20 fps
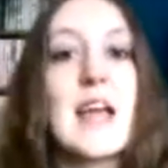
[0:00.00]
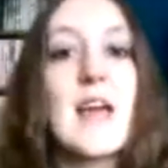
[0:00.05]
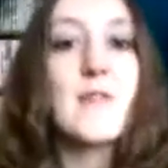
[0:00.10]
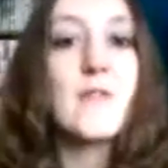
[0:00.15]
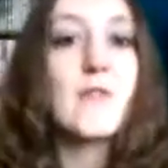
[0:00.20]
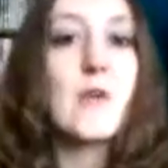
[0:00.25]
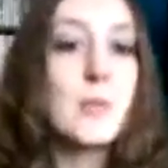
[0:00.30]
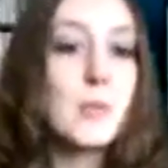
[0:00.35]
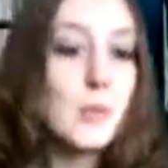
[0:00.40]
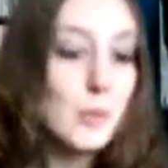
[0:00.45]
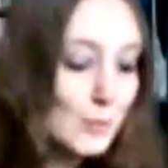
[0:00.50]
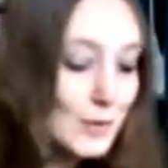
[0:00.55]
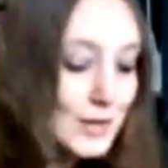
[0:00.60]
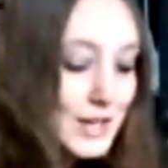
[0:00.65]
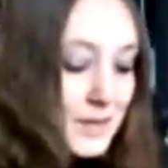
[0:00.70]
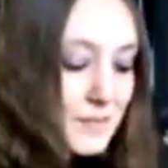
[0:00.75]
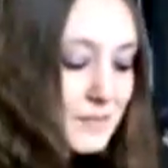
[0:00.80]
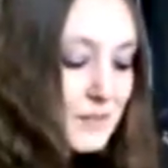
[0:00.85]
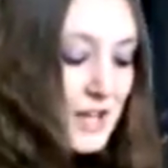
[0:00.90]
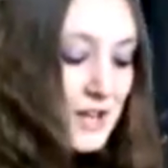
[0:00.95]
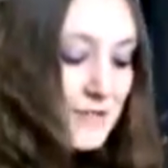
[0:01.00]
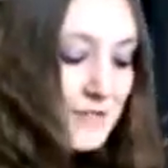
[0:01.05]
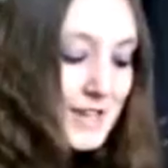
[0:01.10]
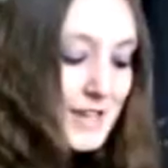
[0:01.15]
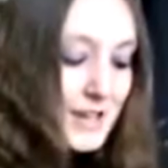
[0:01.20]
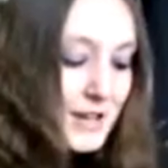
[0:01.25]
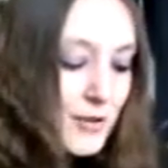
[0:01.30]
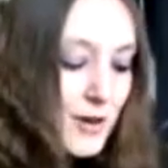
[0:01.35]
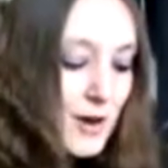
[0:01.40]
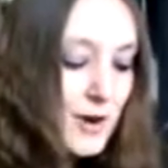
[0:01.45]
get in the Rumble and win it.
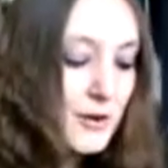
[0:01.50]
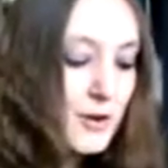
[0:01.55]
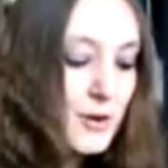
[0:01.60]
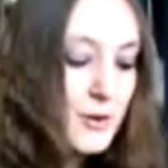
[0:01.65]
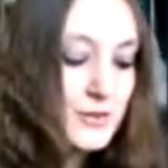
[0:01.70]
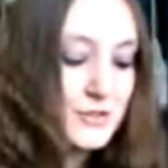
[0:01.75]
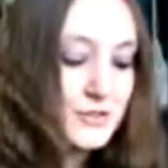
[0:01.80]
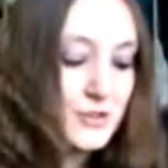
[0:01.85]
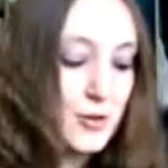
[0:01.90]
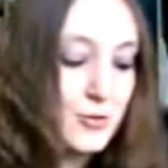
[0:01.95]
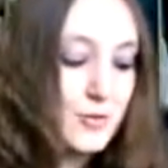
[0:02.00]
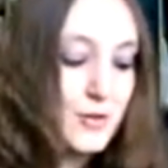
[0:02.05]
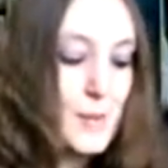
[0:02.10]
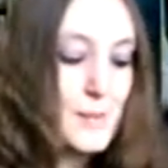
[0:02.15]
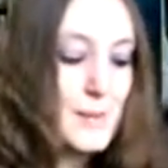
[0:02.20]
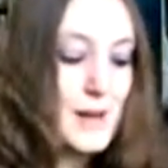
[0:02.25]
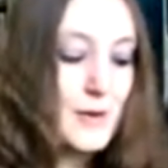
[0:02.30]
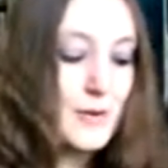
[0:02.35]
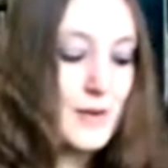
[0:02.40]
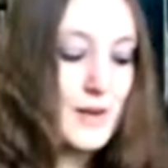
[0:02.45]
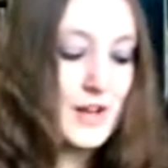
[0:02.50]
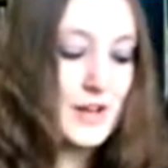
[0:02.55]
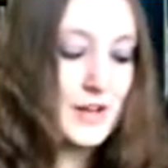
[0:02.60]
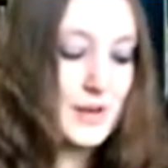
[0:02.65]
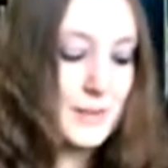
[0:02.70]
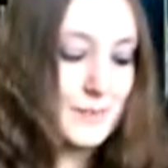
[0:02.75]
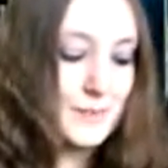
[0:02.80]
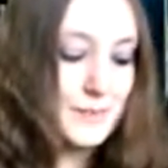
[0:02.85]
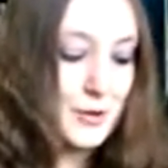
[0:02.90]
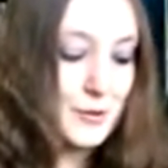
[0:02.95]
Vicky Guerrero and Dolph come out, and
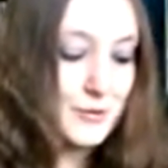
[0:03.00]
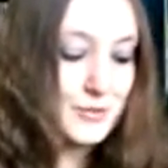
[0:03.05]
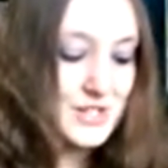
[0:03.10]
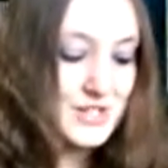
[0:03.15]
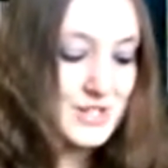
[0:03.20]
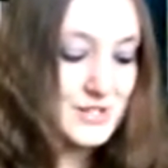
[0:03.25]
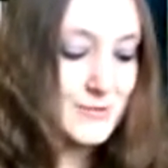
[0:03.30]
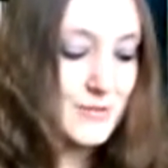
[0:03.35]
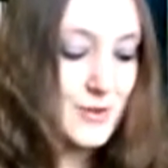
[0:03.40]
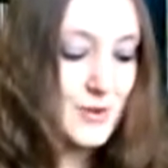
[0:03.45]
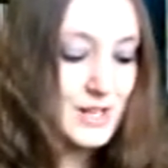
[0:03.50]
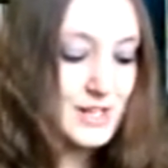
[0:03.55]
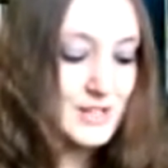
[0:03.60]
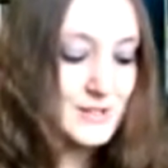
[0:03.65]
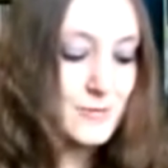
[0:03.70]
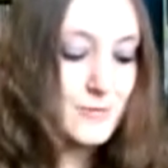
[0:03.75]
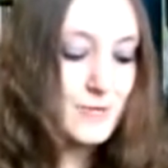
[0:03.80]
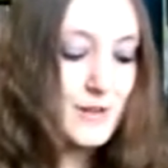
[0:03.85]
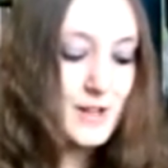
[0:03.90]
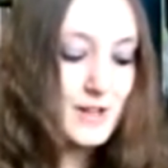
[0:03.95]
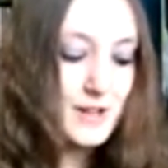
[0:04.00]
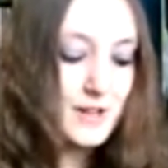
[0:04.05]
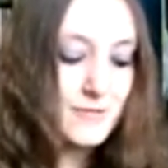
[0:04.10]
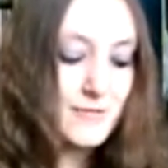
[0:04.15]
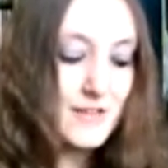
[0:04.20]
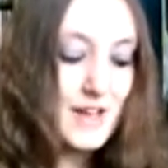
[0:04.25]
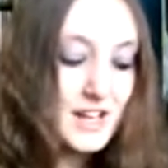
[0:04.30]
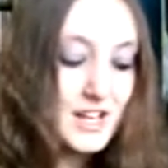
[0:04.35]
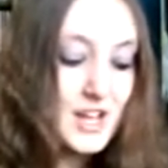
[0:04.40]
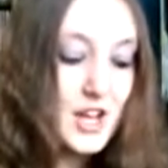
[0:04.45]
Dolph says that Foley is a
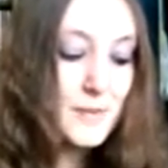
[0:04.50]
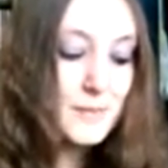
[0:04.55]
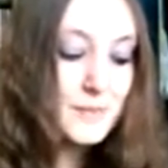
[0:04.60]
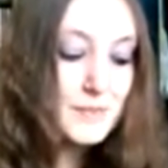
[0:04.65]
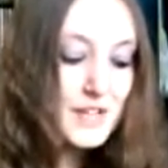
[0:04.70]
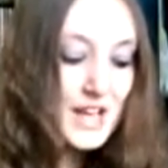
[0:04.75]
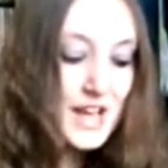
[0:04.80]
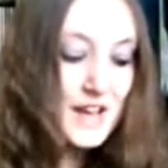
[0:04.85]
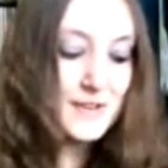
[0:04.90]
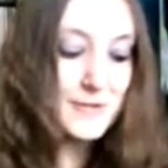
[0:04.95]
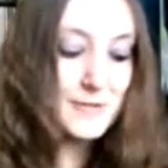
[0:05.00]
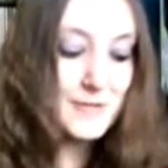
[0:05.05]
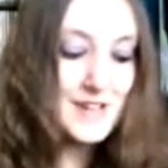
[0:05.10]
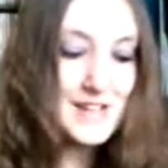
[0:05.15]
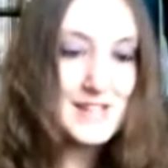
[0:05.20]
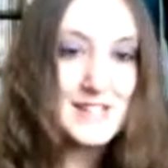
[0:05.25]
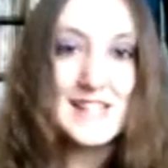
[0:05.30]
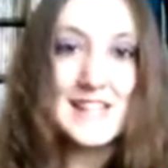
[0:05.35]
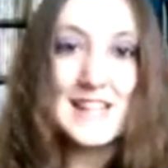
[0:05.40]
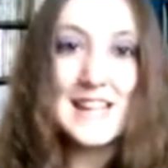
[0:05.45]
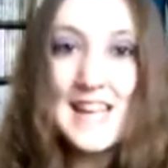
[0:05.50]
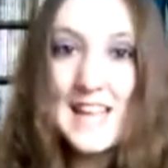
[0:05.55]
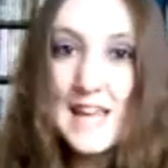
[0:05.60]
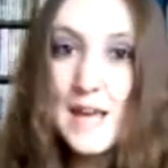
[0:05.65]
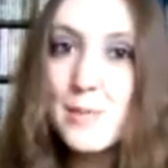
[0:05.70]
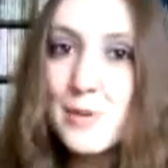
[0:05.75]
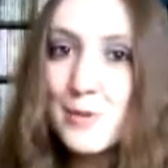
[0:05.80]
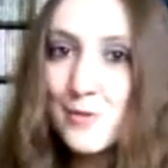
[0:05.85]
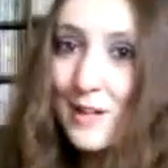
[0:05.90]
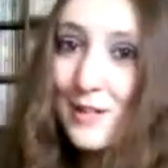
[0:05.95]
failure, and that facing
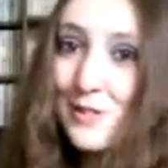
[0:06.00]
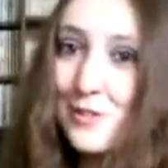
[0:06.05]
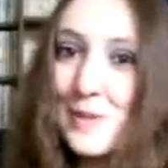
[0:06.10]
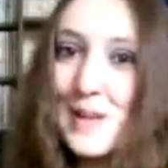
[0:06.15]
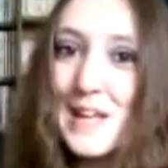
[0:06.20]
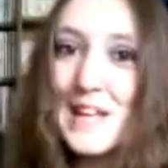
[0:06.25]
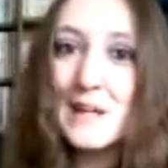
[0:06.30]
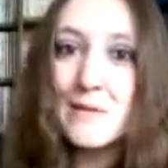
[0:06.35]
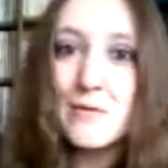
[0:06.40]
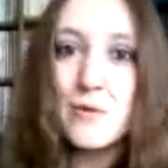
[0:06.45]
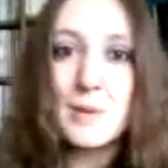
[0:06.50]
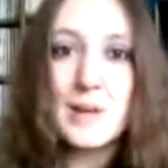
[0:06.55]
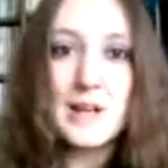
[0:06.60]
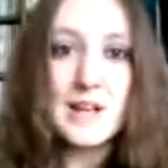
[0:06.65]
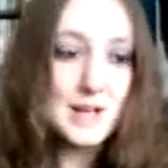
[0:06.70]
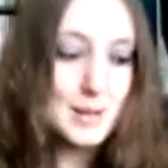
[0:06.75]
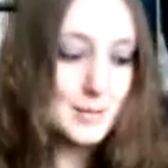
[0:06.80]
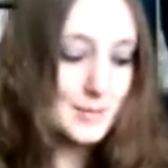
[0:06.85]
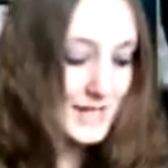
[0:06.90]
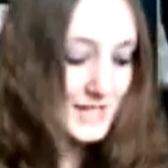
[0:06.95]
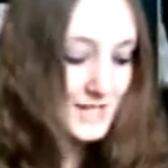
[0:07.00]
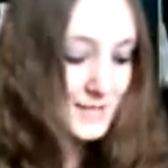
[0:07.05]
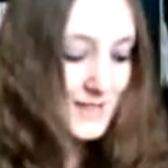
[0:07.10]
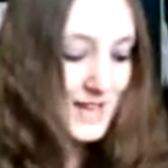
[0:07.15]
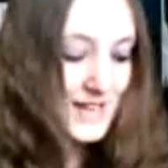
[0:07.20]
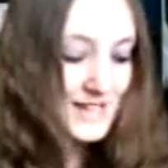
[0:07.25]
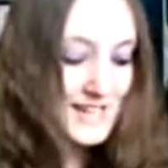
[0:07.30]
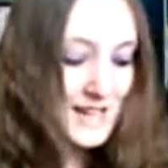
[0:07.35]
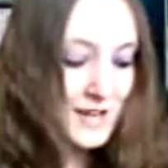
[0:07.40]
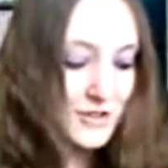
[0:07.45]
him at WrestleMania would be like a massive
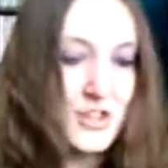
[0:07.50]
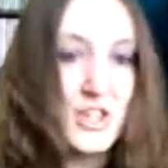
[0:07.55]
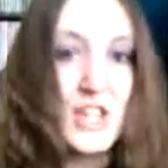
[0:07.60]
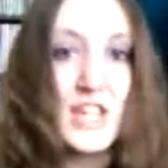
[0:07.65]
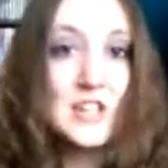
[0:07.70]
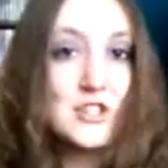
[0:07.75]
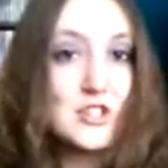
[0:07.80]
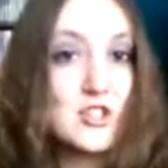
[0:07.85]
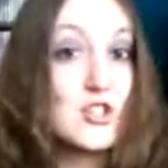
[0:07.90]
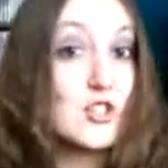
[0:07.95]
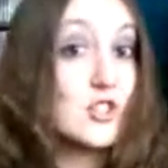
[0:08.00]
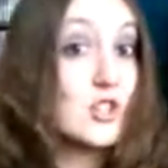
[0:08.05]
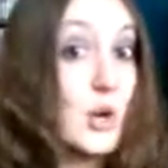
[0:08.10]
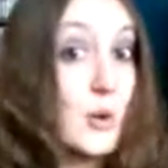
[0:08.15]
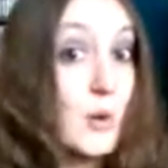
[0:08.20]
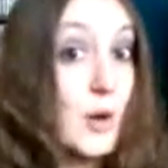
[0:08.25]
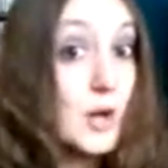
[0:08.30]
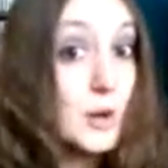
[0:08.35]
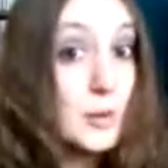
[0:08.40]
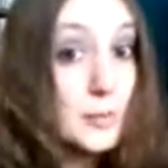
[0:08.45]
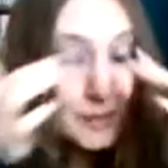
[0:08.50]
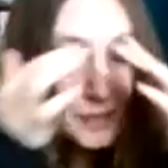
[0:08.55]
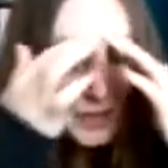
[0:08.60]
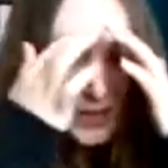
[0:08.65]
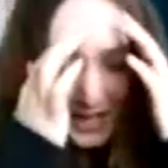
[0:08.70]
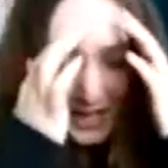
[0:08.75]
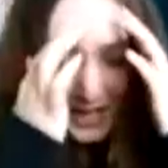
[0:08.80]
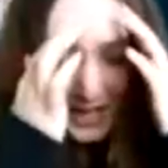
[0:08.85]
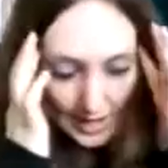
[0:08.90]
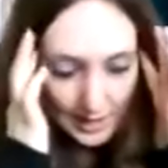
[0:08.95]
letdown, and that he should just go home.
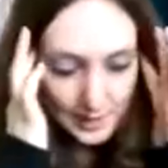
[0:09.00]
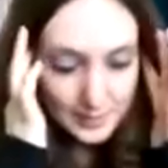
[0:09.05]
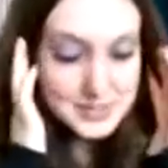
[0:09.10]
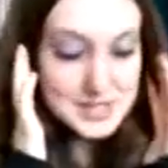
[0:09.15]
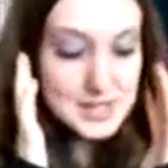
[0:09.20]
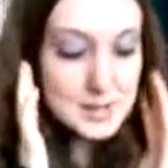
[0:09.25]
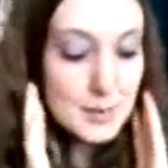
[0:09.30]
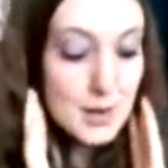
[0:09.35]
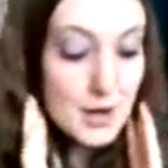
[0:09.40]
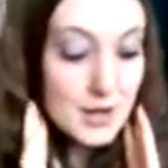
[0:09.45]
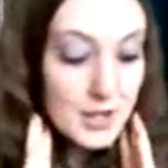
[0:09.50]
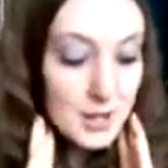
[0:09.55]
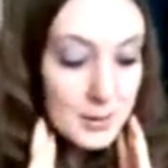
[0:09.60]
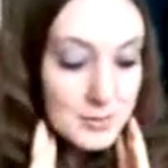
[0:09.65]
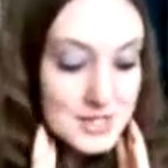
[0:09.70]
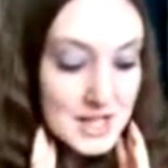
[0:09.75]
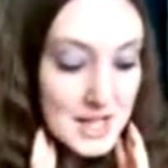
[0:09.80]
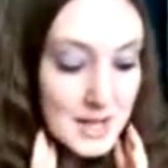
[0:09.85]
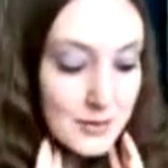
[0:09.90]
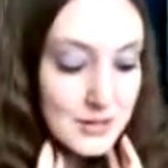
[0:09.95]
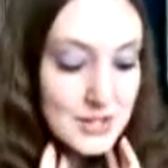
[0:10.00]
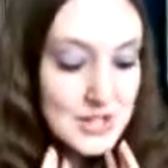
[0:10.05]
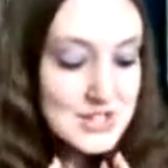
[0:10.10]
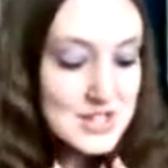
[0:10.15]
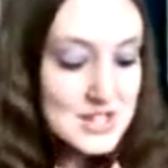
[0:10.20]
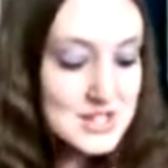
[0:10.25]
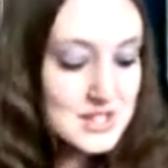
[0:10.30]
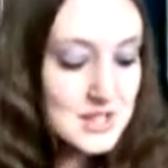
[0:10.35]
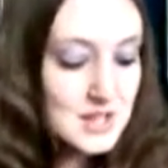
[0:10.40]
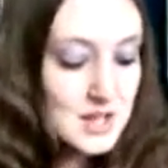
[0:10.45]
CM Punk comes out, and he
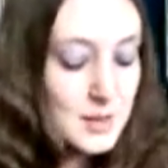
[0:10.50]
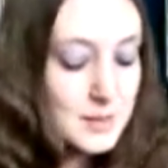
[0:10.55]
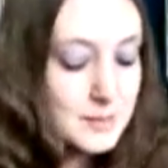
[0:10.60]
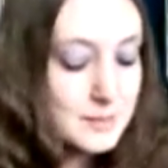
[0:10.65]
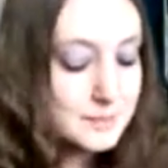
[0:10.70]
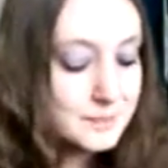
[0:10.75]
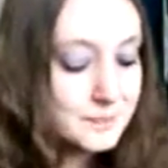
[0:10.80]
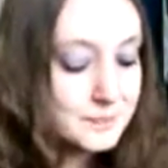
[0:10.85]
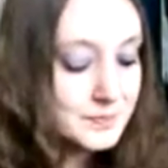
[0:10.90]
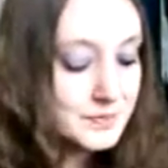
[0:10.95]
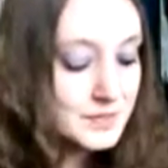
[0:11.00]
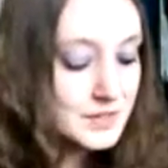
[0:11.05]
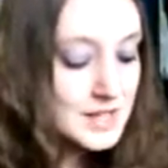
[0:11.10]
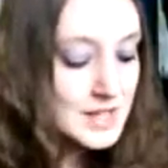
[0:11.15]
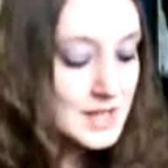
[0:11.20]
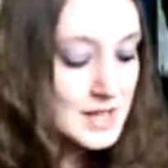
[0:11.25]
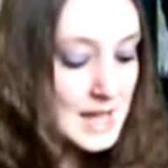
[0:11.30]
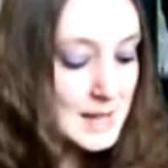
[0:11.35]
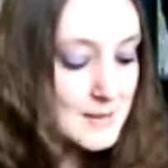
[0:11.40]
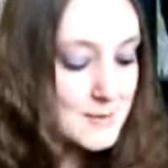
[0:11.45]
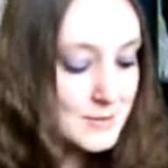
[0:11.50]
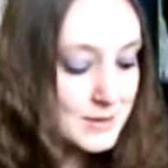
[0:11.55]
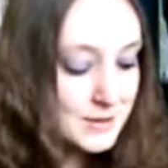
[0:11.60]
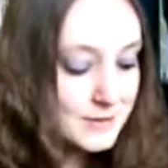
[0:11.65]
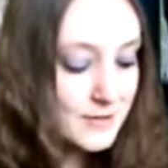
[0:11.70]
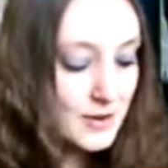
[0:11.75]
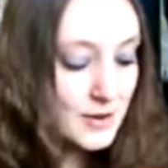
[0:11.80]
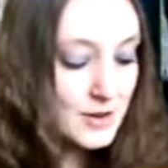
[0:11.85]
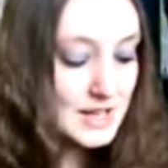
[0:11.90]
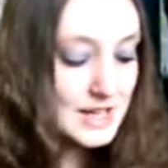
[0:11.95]
says that him and
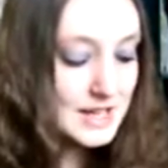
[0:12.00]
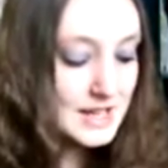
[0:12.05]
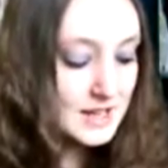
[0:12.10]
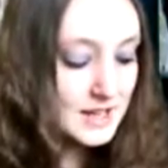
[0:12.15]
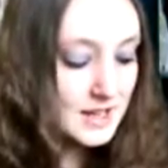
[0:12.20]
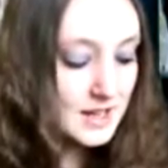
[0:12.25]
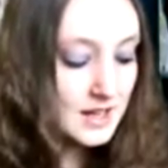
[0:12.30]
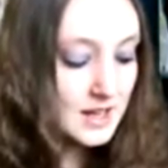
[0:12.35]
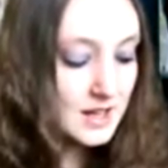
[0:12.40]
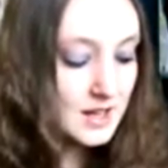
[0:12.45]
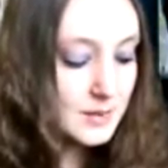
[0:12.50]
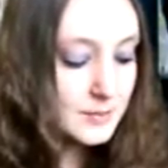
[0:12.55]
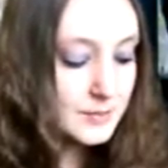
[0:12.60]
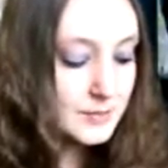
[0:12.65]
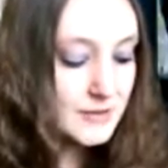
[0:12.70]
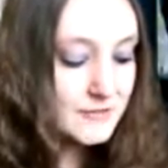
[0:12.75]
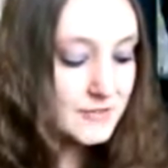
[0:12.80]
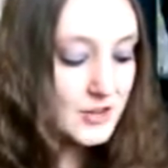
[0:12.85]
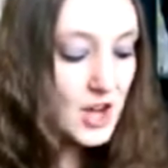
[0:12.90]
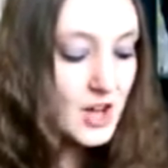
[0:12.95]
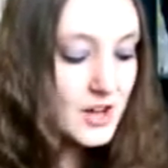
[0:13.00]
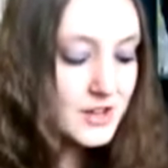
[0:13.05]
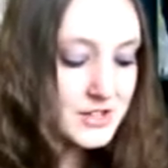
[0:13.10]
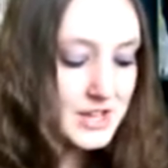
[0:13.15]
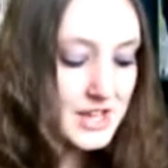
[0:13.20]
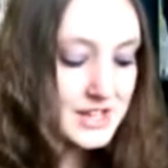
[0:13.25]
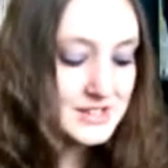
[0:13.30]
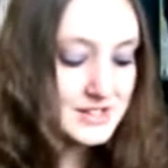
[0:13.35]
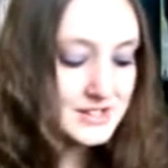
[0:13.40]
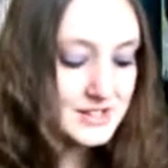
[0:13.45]
Mick Foley have earned
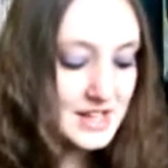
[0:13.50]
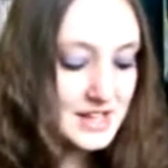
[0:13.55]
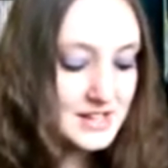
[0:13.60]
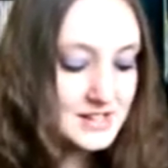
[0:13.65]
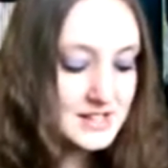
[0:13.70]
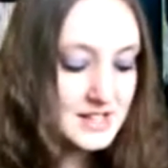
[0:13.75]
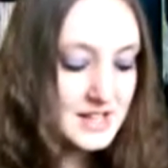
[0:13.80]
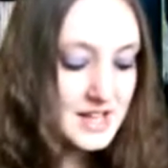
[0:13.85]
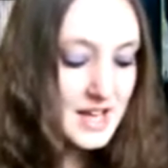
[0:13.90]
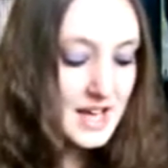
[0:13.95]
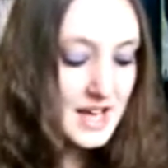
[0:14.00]
their success.